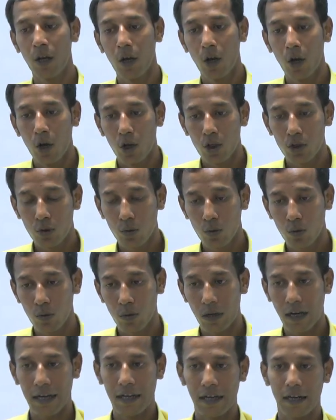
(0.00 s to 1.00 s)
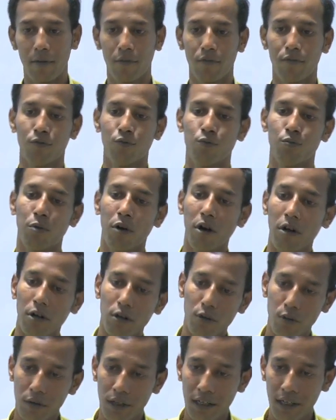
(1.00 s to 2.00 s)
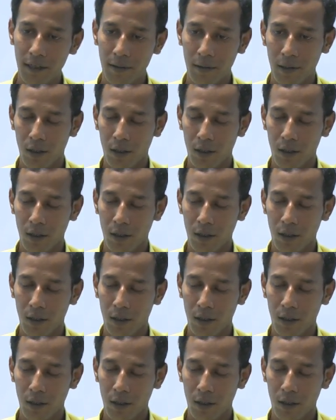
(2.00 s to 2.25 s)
So for today,